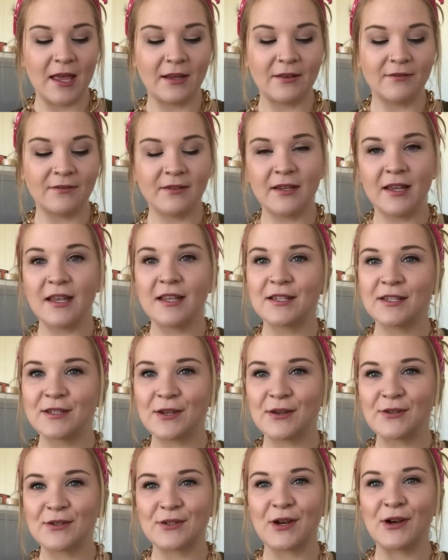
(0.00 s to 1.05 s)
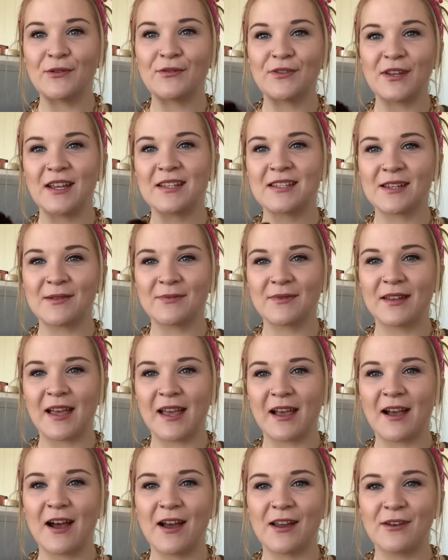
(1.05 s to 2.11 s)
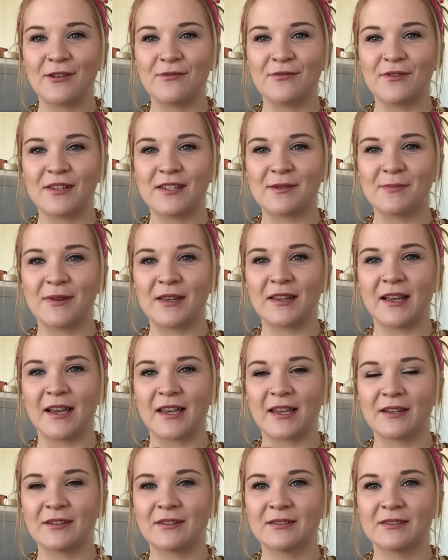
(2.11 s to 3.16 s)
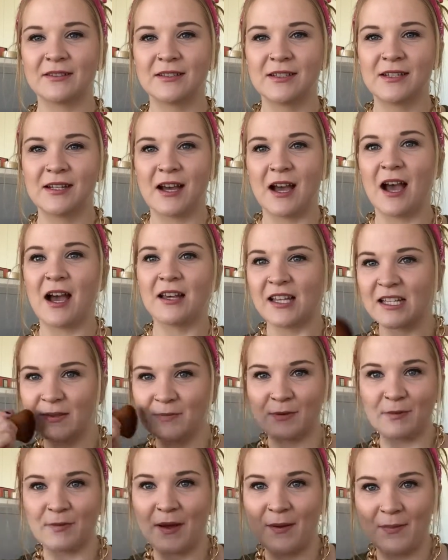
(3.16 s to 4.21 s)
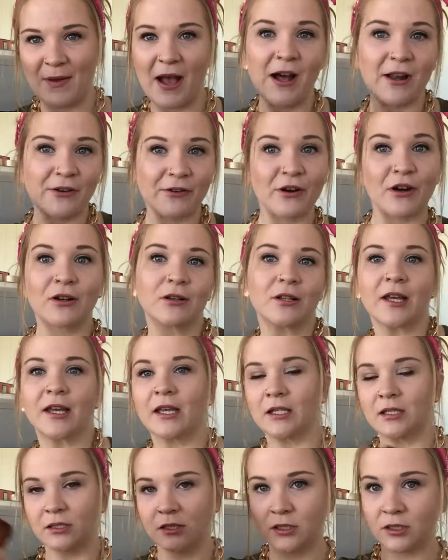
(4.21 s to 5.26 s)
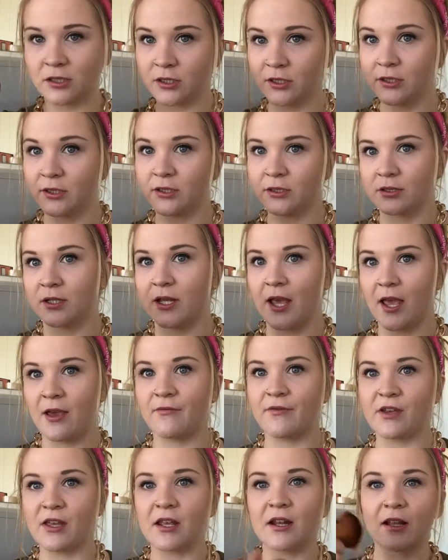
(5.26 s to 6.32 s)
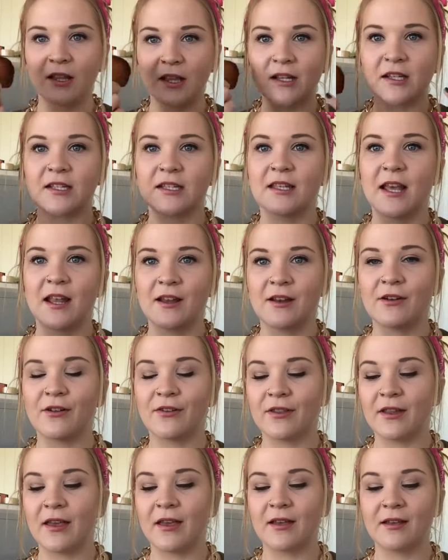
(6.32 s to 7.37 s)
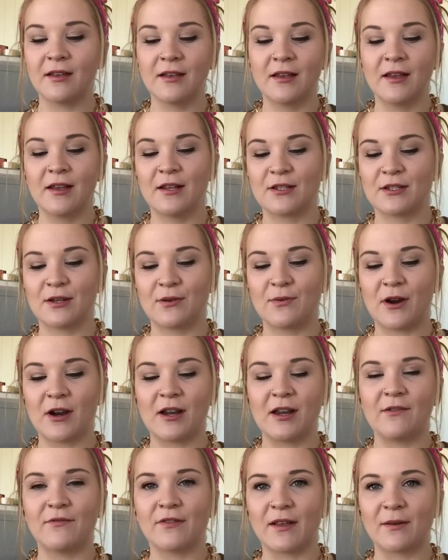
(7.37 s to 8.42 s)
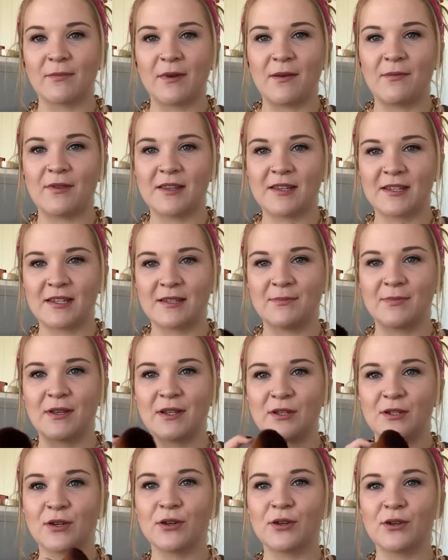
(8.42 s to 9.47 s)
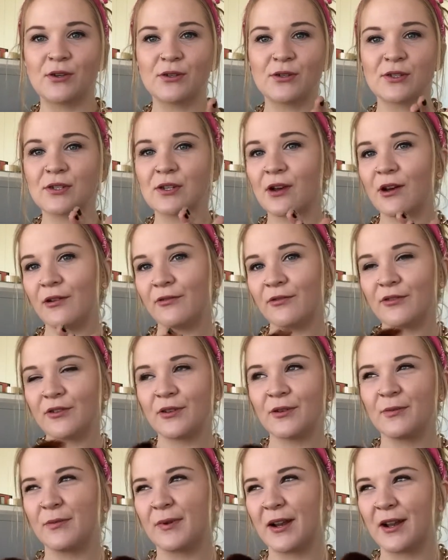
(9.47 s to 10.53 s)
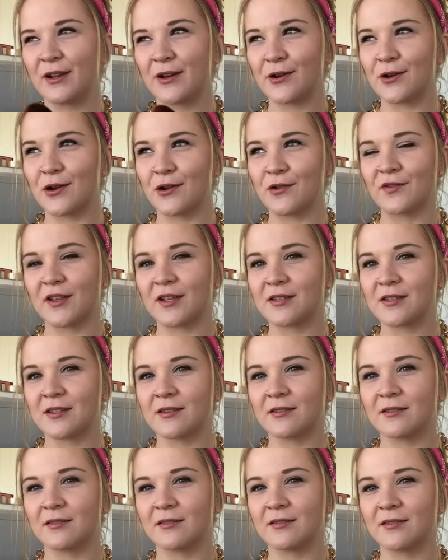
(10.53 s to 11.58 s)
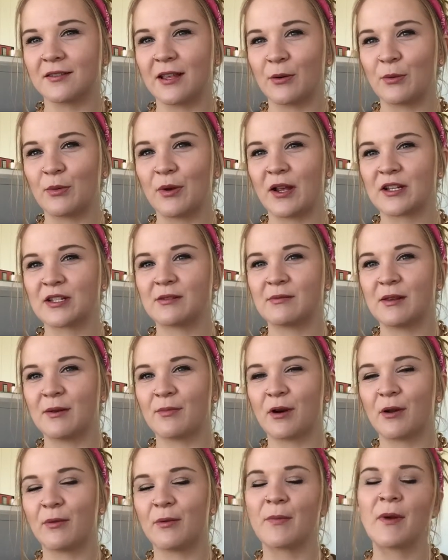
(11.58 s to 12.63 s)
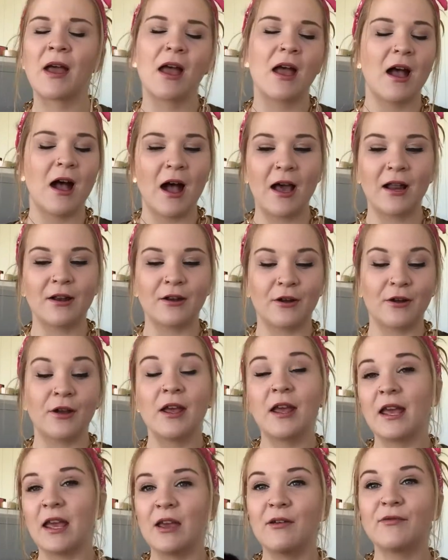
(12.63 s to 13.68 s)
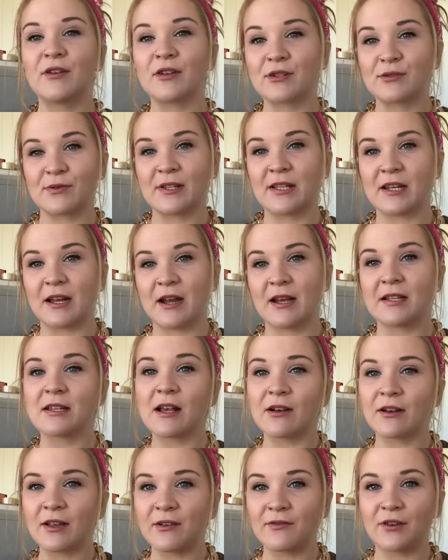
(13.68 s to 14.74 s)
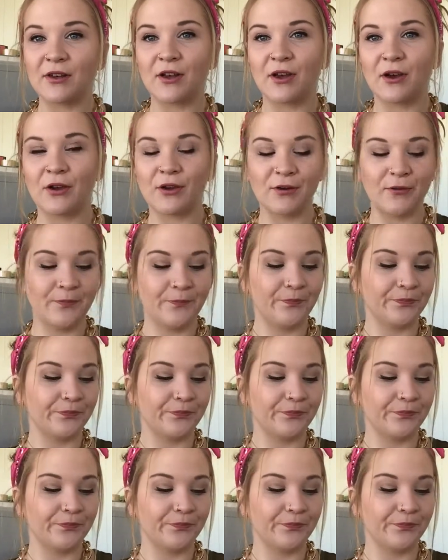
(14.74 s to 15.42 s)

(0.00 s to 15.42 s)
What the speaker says: It is so soft, and that kind of is a bit like, I like to put my powder on like heavy, and I like to get it on there. So I worry if like maybe this is a bit too soft, but I don't know if that would actually be a problem. I don't know. It feels really nice. I'll give it a go.